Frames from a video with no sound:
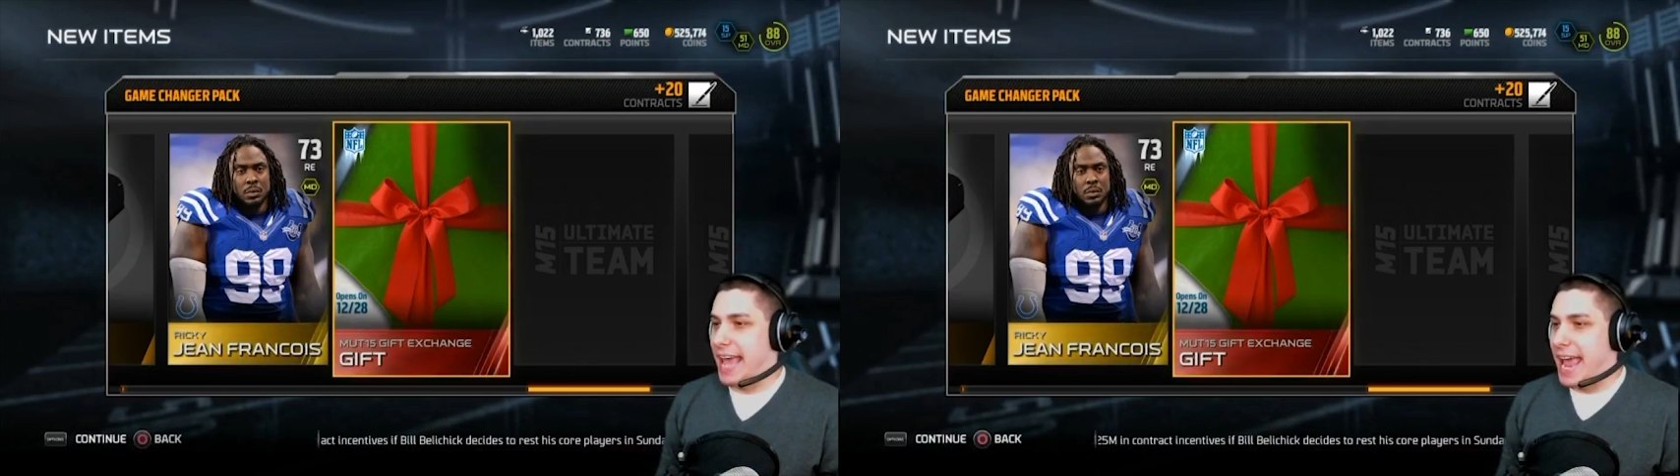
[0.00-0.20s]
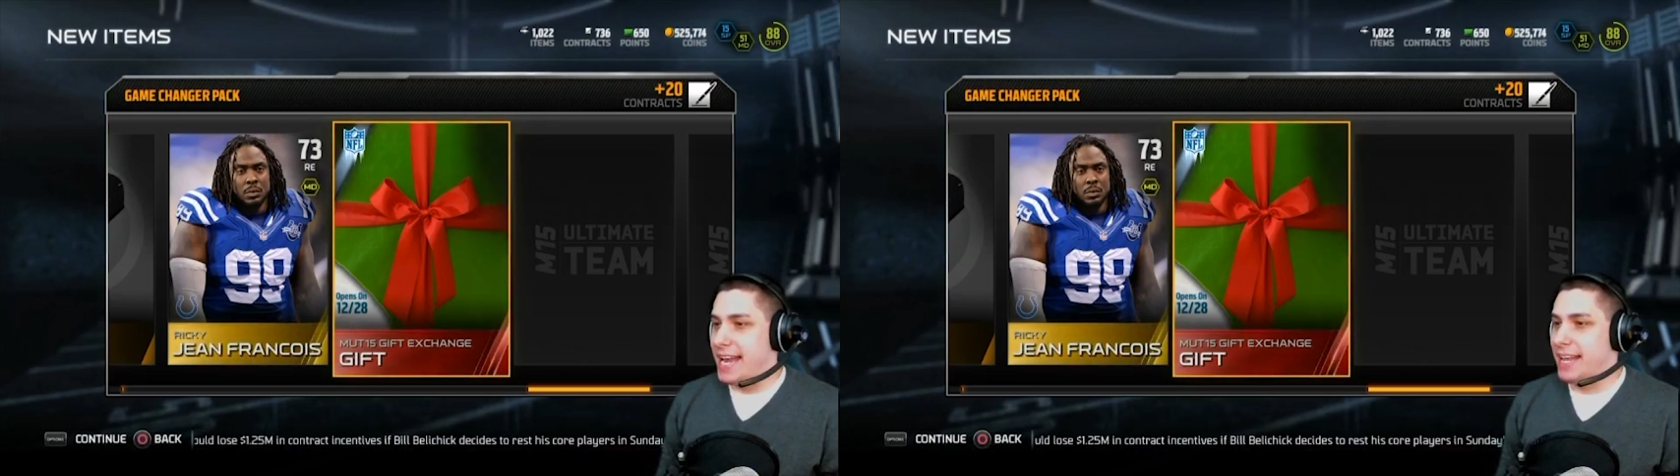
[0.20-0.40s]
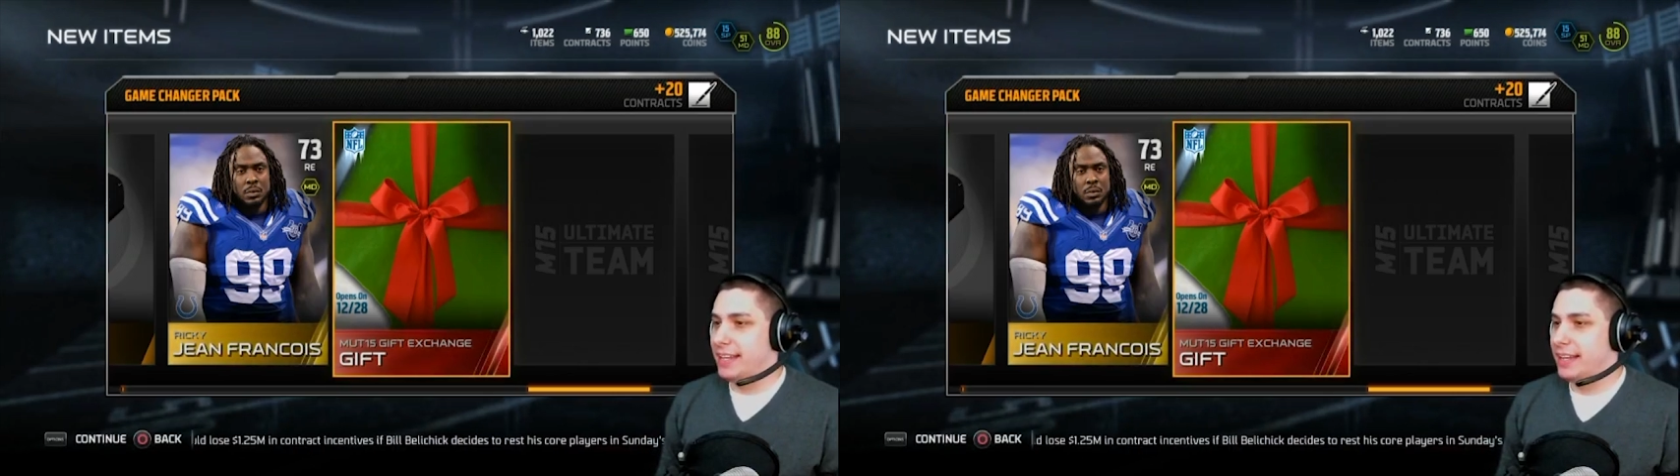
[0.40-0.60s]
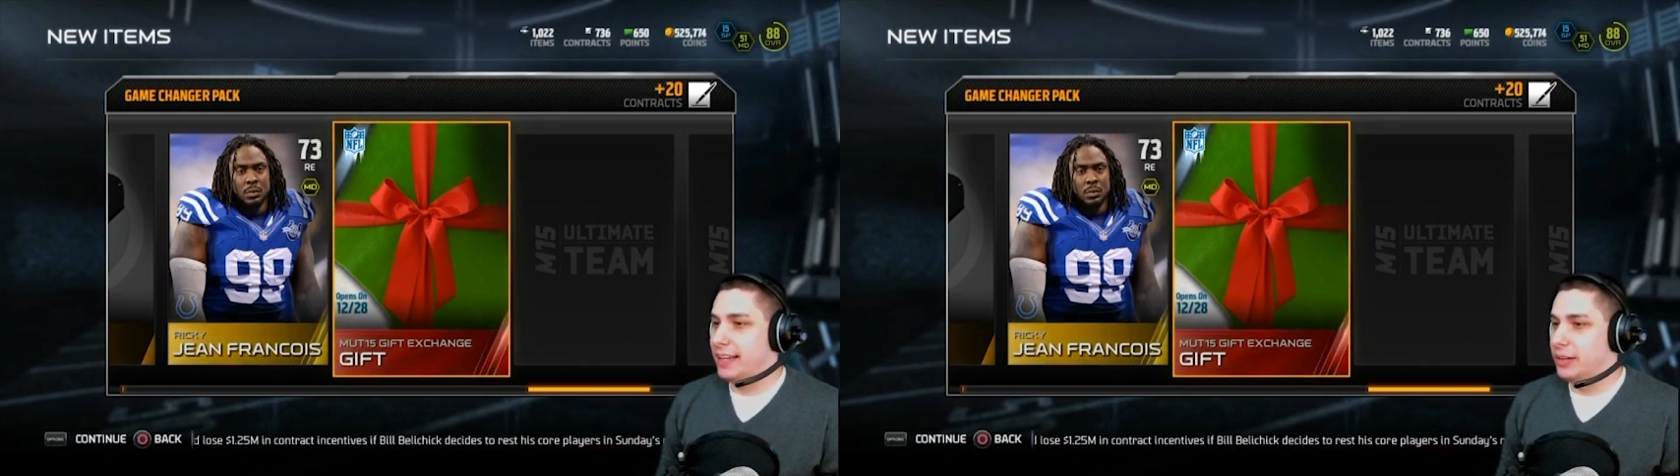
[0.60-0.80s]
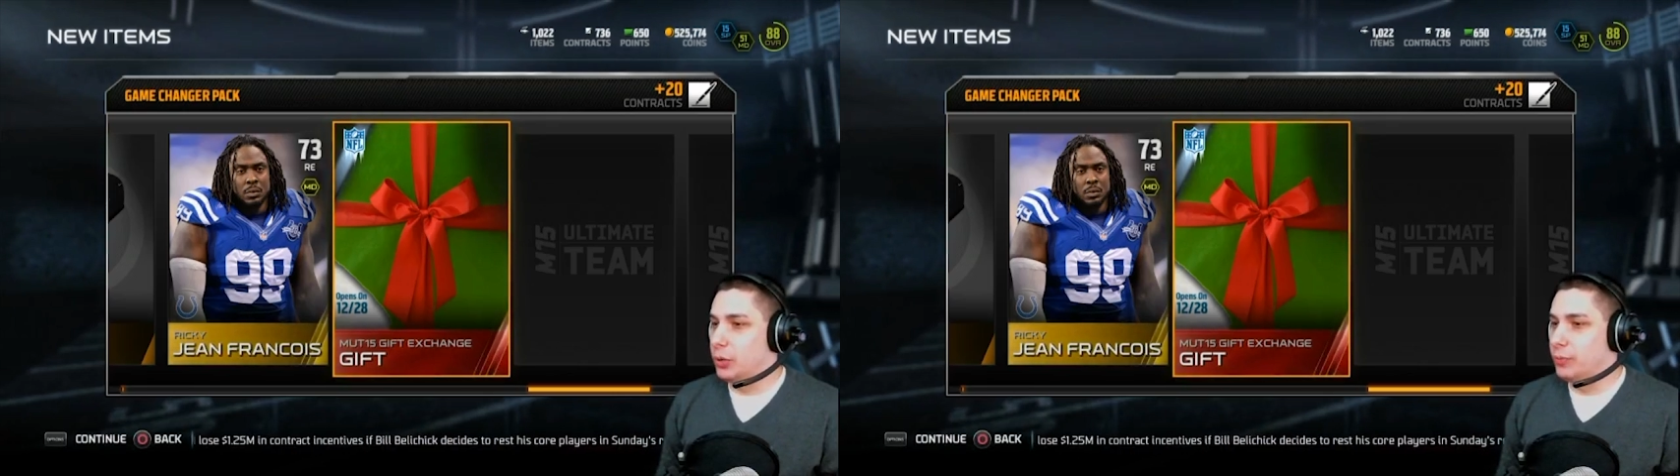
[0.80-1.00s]
maybe like a
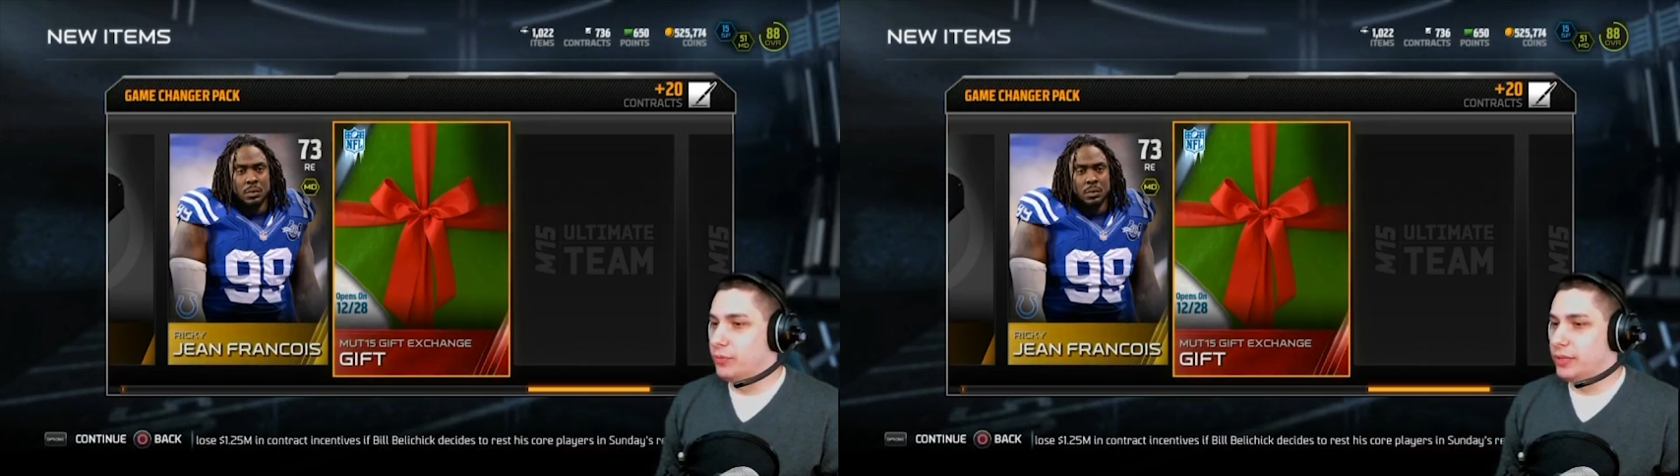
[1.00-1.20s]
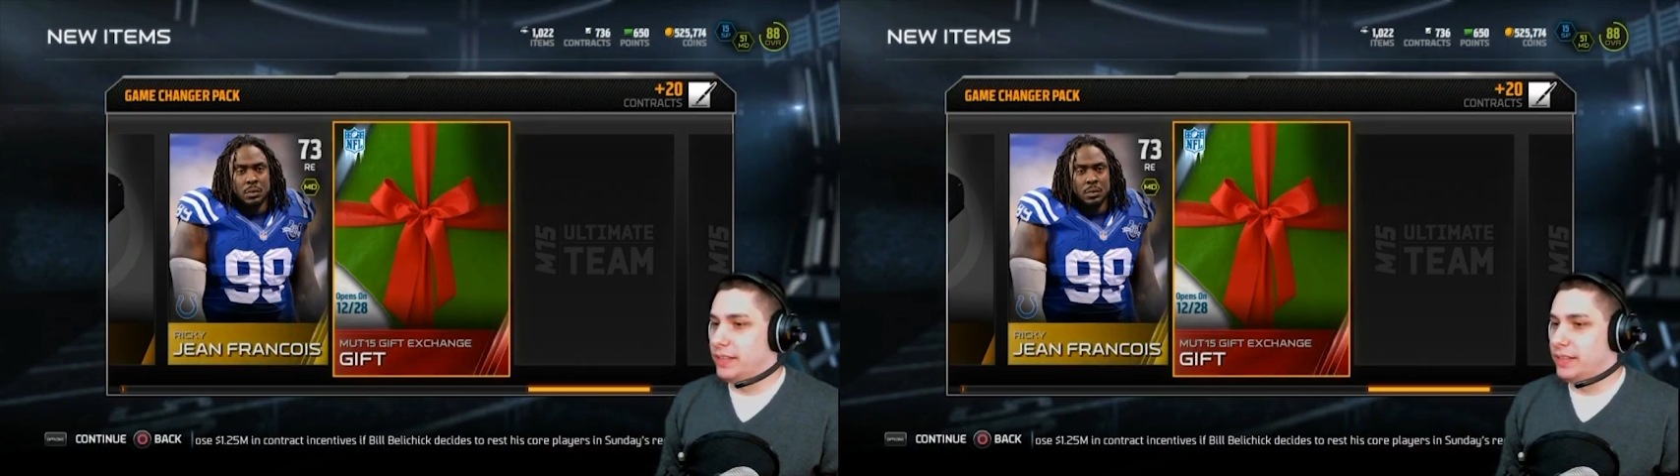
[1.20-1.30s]
bundle of 3